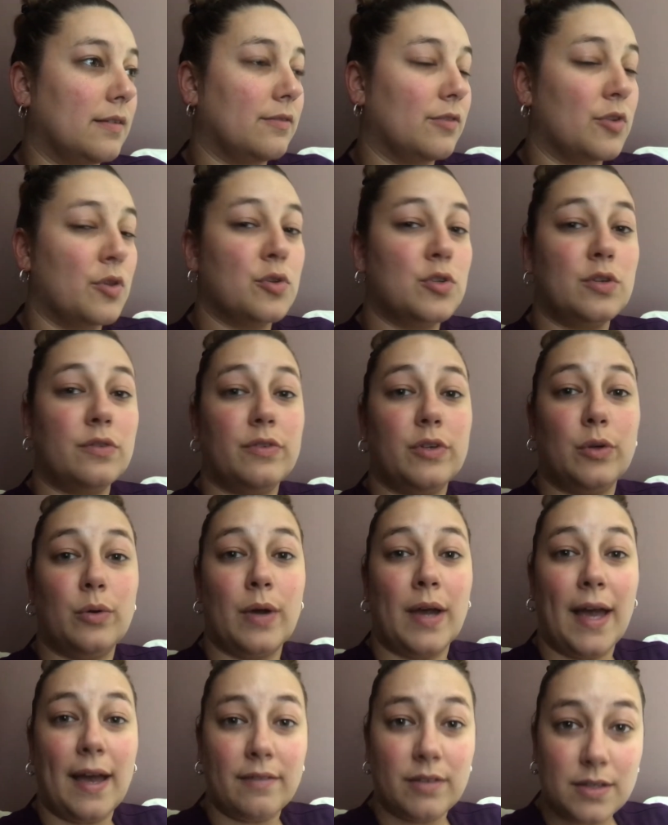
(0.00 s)
for those of you who
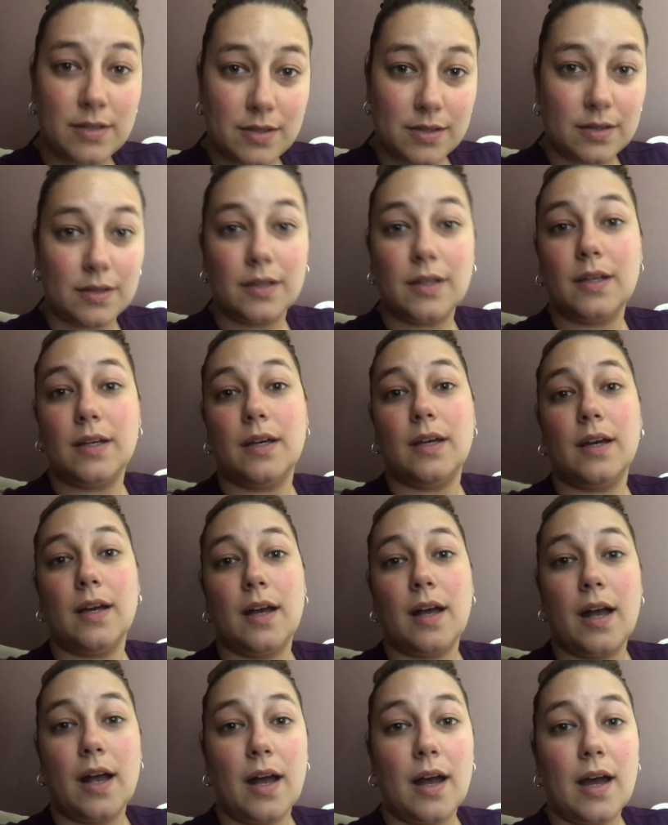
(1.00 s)
haven't,
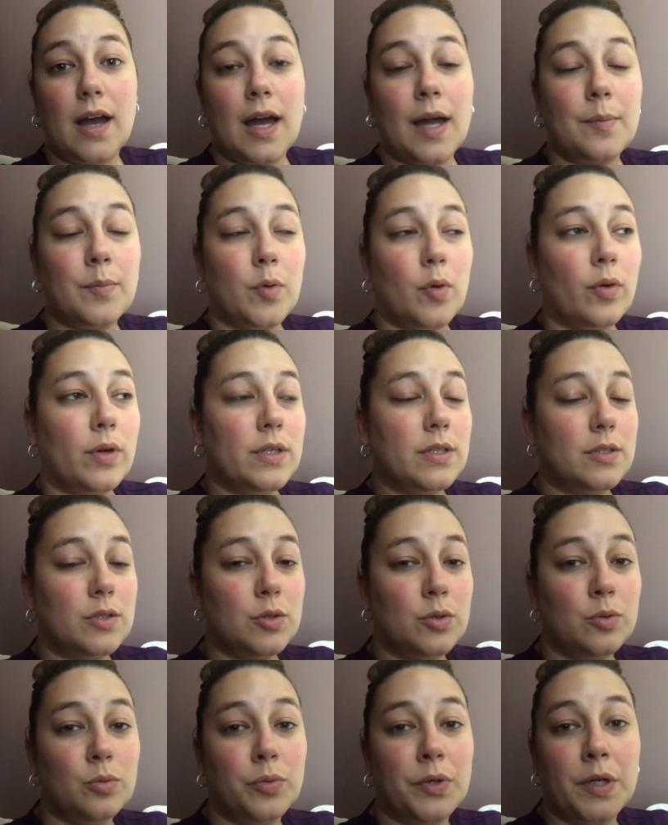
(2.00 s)
I'm going
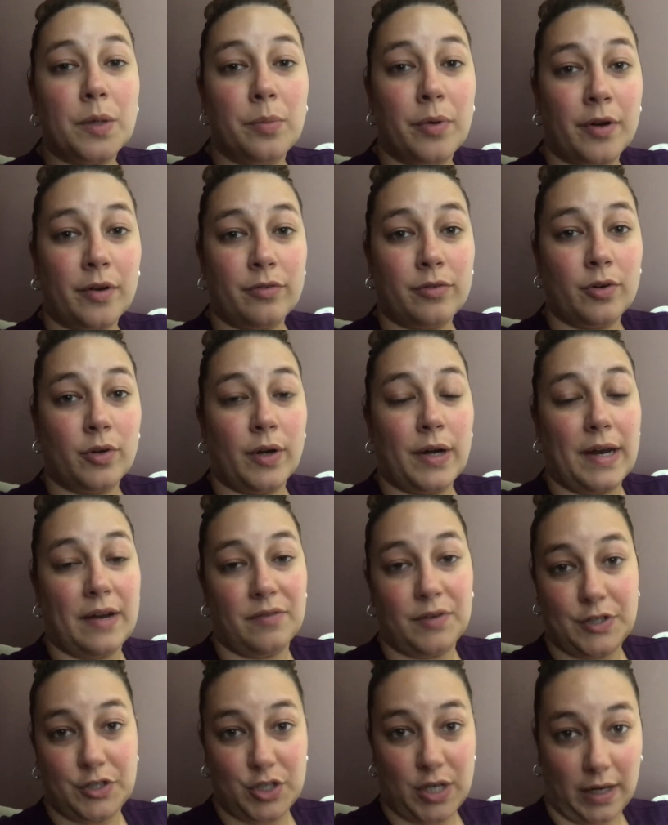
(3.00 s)
to read a book for
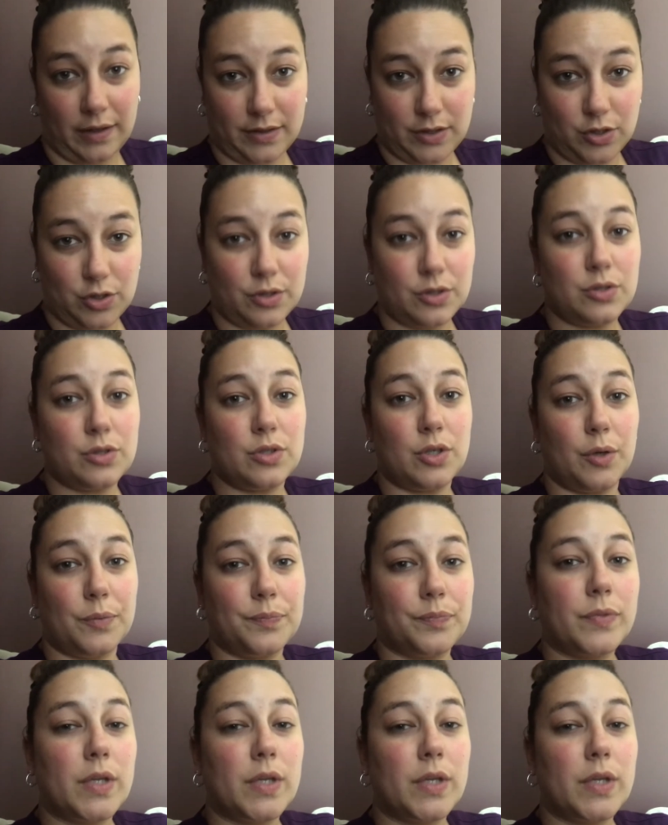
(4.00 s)
every challenge. So